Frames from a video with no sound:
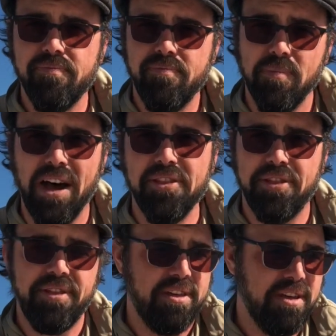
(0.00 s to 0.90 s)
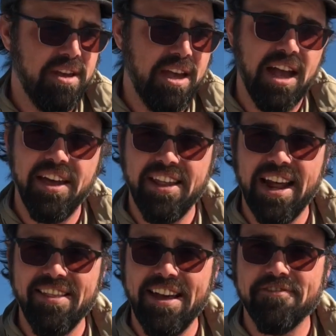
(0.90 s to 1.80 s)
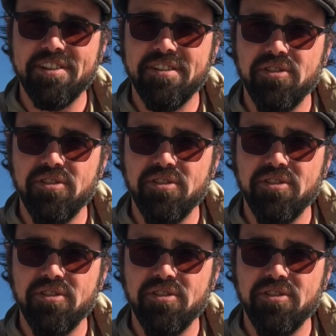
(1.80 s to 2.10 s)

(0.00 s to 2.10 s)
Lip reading: month, and then I left